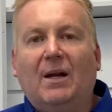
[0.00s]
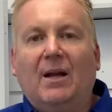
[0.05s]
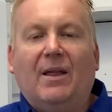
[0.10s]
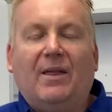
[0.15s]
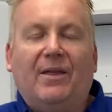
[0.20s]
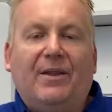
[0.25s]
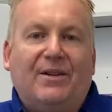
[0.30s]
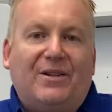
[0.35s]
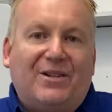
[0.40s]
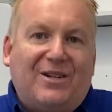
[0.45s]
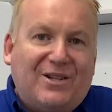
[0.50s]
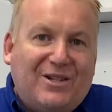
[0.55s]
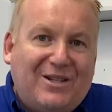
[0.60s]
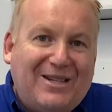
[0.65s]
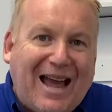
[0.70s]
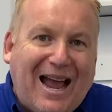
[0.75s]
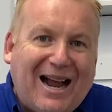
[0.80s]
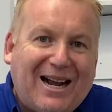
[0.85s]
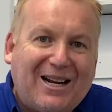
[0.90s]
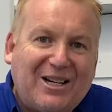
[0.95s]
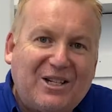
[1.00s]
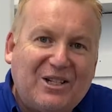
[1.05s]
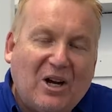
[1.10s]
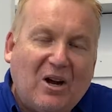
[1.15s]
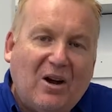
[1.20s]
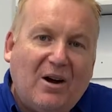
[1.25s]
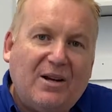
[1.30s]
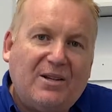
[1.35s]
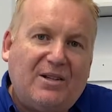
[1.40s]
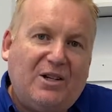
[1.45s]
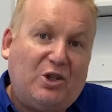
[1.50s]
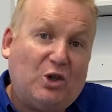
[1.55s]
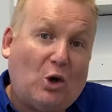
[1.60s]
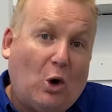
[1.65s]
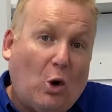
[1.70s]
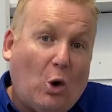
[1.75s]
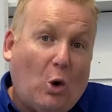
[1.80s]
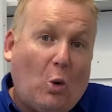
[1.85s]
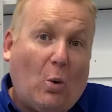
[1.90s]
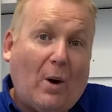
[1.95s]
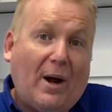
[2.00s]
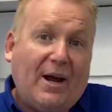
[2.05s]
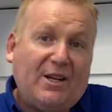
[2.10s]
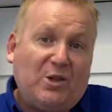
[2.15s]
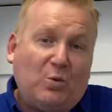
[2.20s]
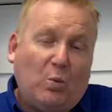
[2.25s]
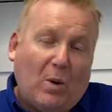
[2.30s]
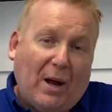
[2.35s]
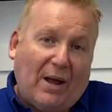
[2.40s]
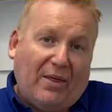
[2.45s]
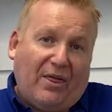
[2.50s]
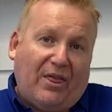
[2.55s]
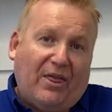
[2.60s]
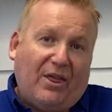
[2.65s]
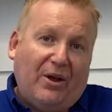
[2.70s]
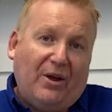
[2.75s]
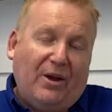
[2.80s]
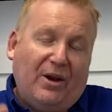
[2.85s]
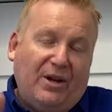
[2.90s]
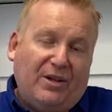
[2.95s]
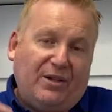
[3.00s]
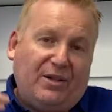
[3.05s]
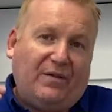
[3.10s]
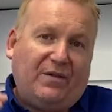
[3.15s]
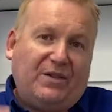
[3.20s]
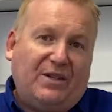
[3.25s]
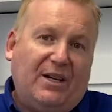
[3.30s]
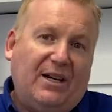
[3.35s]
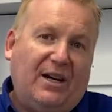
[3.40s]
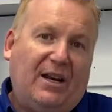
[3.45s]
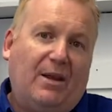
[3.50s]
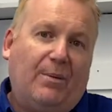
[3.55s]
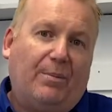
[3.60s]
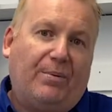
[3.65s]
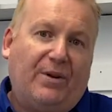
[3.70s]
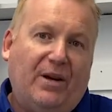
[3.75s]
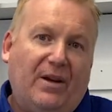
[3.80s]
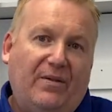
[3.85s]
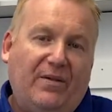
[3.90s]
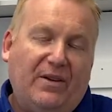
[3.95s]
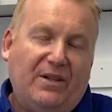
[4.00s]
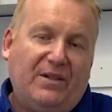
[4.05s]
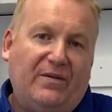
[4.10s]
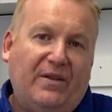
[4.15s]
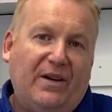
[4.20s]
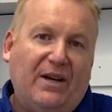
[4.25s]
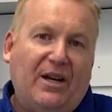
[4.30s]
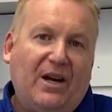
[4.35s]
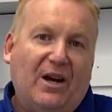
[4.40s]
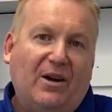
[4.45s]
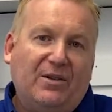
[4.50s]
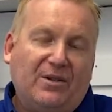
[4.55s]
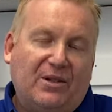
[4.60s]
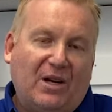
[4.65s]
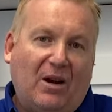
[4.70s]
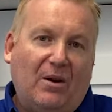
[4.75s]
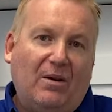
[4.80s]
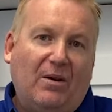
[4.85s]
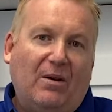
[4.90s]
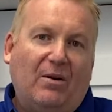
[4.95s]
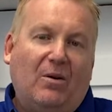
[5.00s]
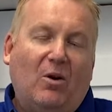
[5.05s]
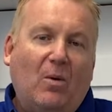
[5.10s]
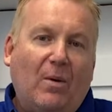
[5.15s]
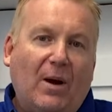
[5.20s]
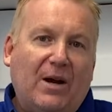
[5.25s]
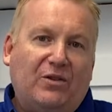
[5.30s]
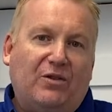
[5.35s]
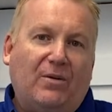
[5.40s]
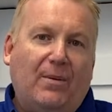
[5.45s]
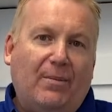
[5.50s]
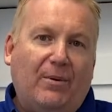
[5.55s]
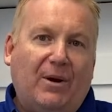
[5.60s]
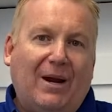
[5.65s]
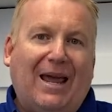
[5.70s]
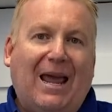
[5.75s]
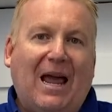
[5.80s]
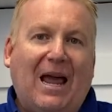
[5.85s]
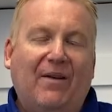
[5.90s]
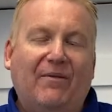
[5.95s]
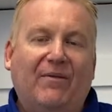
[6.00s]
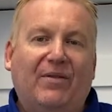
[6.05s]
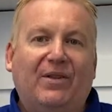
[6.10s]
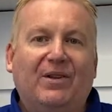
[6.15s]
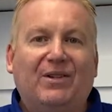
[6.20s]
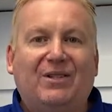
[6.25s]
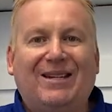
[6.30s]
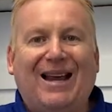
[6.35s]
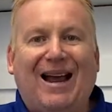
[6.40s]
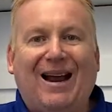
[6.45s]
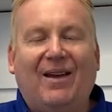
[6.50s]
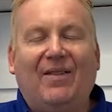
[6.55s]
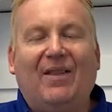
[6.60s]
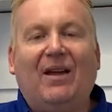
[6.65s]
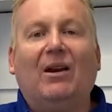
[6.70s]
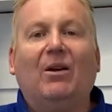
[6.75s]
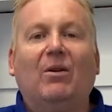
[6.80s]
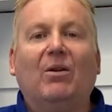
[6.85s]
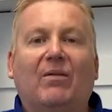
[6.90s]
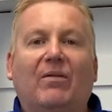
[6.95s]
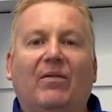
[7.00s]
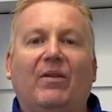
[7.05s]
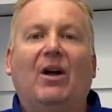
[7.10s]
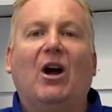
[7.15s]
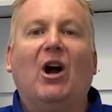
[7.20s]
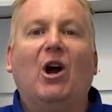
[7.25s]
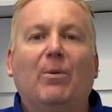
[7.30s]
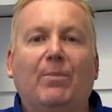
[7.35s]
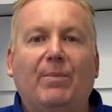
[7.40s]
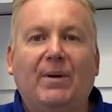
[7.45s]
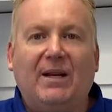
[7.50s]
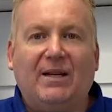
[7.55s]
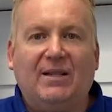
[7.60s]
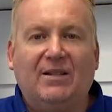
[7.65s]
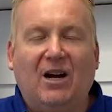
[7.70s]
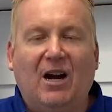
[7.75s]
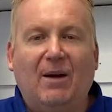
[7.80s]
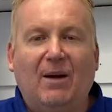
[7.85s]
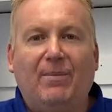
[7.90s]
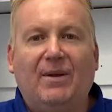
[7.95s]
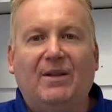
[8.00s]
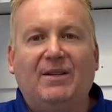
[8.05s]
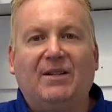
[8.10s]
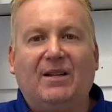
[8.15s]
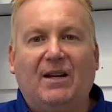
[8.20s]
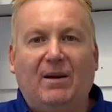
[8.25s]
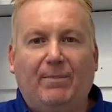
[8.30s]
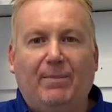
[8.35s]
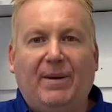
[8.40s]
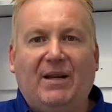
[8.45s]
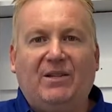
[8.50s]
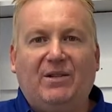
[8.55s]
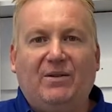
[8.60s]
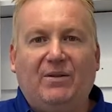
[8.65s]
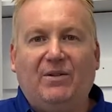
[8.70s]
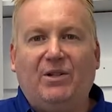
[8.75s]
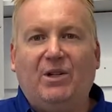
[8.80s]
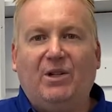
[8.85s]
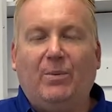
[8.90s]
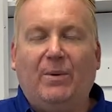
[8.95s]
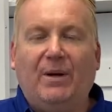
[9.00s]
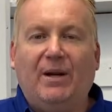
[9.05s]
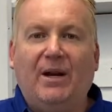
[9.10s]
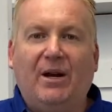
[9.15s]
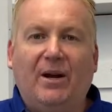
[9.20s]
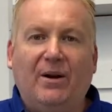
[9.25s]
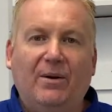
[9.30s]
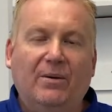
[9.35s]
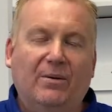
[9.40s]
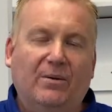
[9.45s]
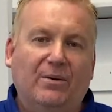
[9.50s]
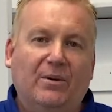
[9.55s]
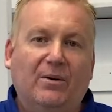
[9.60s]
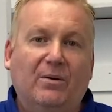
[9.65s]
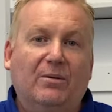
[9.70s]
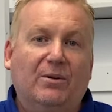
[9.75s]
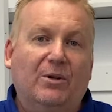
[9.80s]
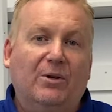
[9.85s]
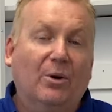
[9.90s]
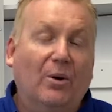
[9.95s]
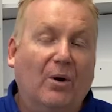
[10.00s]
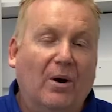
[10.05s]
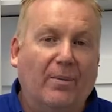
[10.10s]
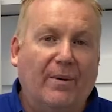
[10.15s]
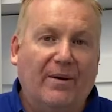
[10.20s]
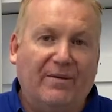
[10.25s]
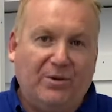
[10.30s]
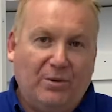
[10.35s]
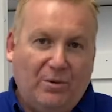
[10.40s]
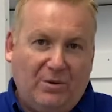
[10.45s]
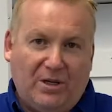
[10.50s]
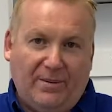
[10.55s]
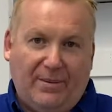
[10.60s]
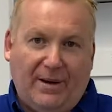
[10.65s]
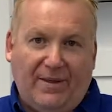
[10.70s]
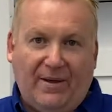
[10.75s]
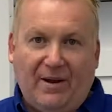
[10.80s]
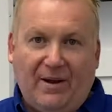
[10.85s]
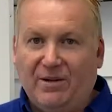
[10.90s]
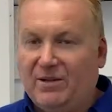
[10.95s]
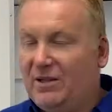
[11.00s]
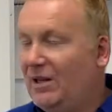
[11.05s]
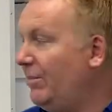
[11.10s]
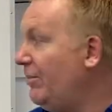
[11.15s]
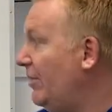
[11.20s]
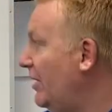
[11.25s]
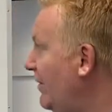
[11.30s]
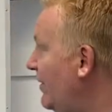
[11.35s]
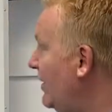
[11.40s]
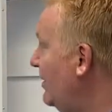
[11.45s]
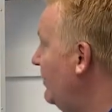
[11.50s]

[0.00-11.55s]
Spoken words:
the stack size is always 1/3, as you've seen in the previous video, so always remember to count for the stack and then look for the opening type that's going to best suit your window or door, and we've talked about those in the previous